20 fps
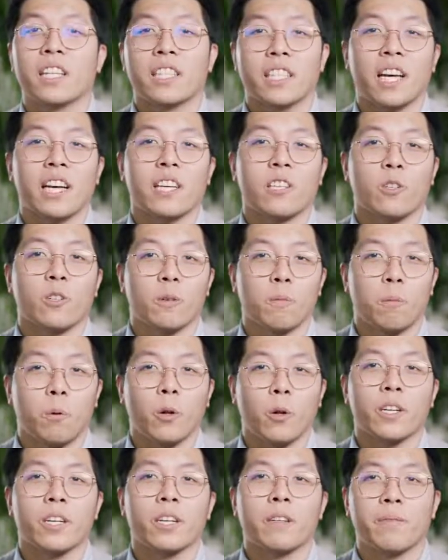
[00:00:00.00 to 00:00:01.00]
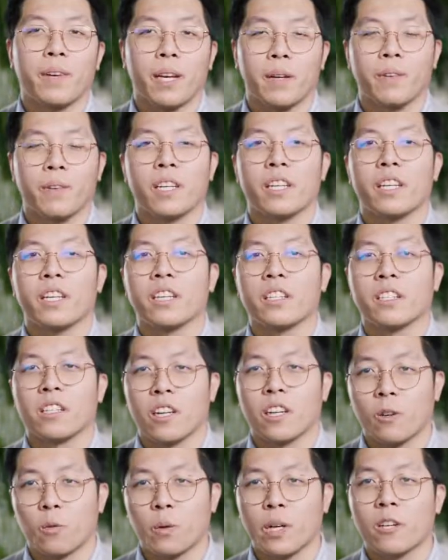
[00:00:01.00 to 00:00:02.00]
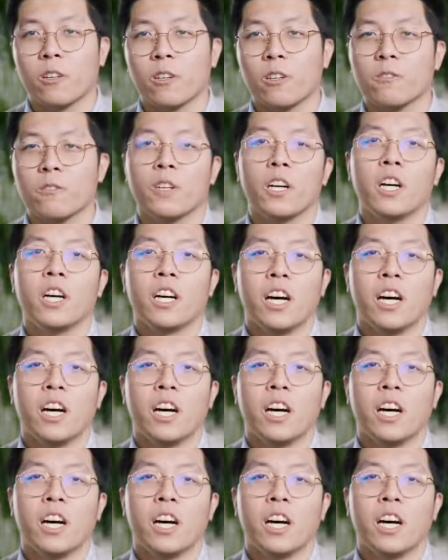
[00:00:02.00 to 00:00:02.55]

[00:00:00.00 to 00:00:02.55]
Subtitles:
that your employer may be not aware of.